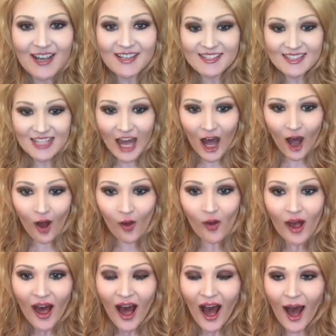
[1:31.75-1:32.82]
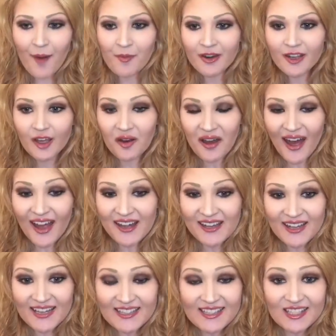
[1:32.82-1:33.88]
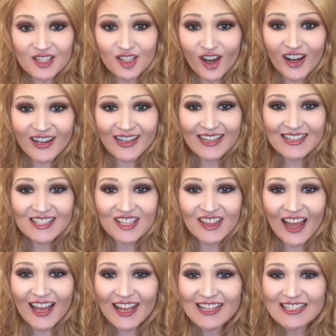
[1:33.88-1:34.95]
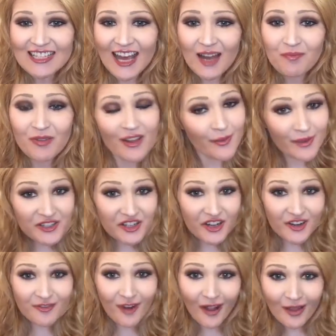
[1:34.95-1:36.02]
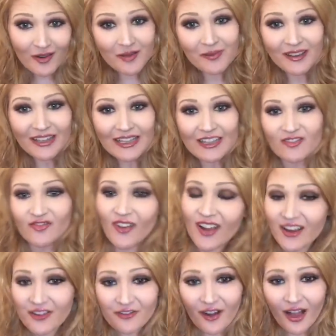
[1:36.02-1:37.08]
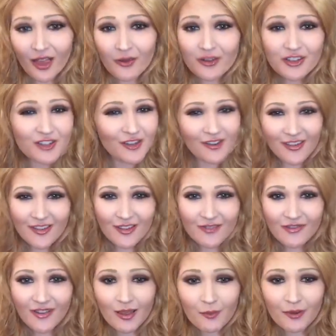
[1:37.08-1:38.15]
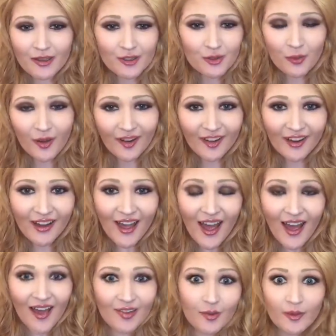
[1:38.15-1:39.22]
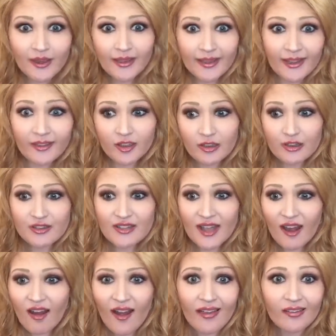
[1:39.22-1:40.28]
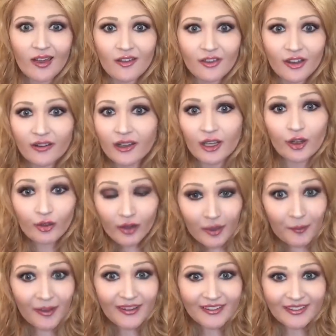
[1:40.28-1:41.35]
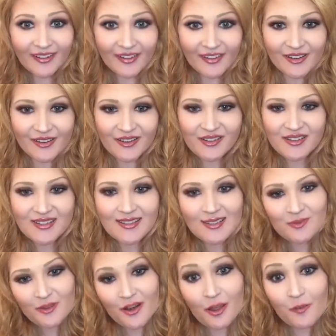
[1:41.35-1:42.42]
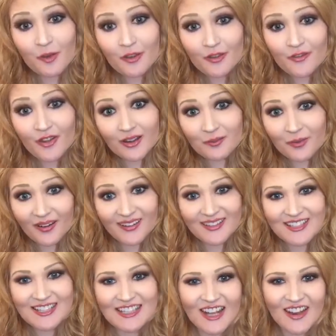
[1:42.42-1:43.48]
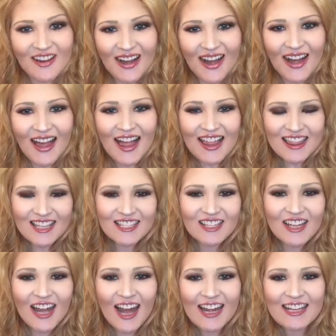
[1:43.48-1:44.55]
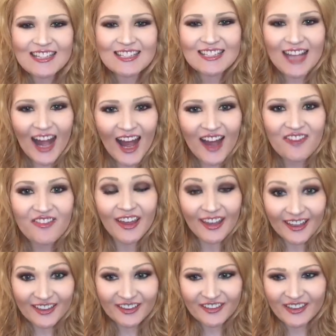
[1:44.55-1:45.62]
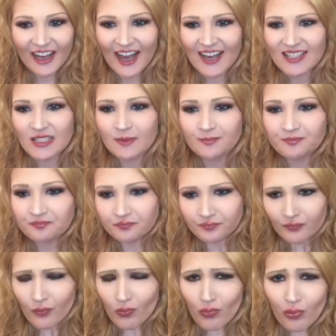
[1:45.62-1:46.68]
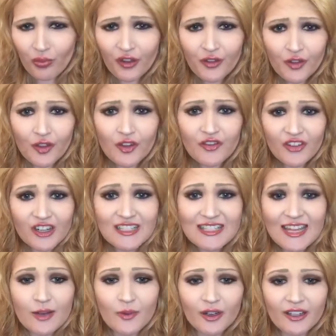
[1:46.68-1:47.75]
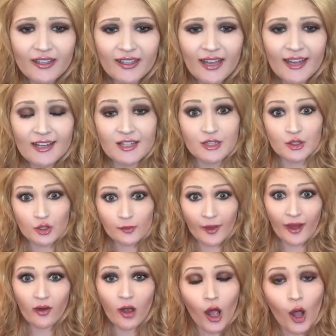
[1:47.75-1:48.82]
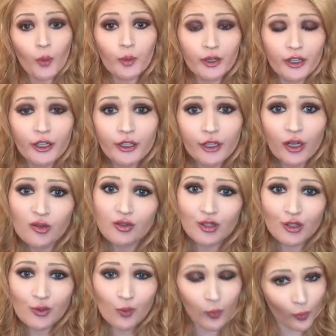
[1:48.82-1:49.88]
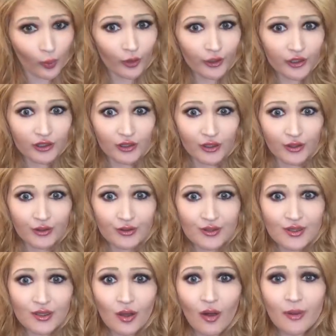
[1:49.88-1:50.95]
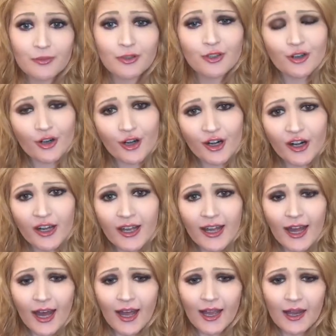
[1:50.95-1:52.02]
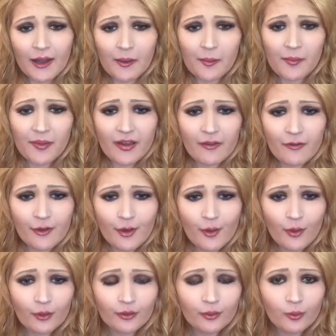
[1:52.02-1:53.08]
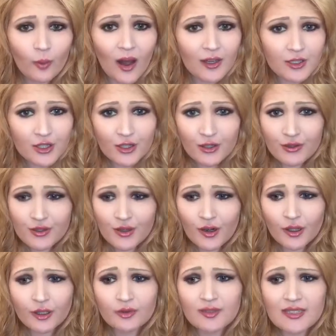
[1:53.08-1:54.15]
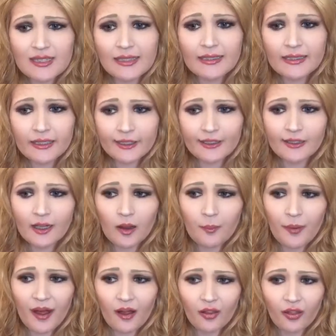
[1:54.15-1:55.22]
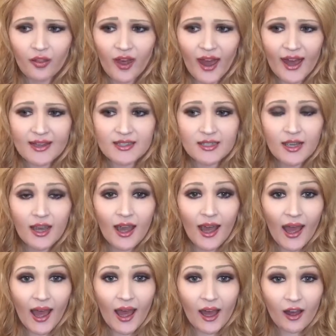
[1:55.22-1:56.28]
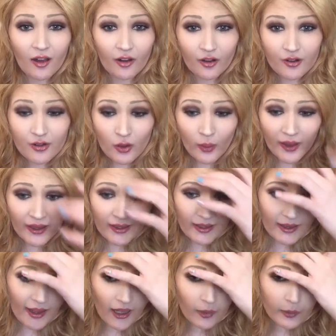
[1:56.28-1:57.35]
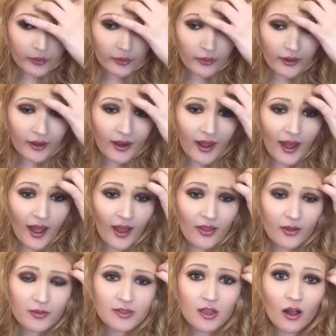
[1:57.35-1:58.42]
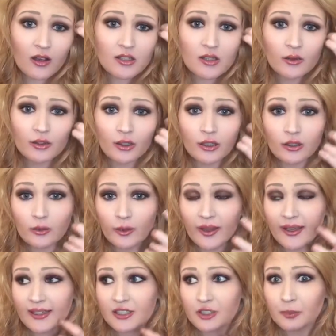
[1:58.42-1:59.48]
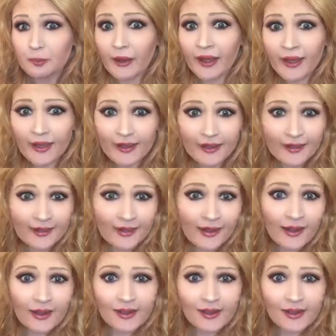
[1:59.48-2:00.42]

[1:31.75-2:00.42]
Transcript: So I'm going to go ahead and get started. So like I said, please be sure you're following me, invite your followers, share this on Facebook and Twitter so we can get the news out. I love hearing your opinion on the news. It's one of the most fun parts. So let's go ahead and dive in, you guys. So the first thing, we're going to kind of zoom out. We're going to go to world news. So I'm sure if you watched the news at all, you did hear about that earthquake in Ecuador, and there was also an earthquake in Japan.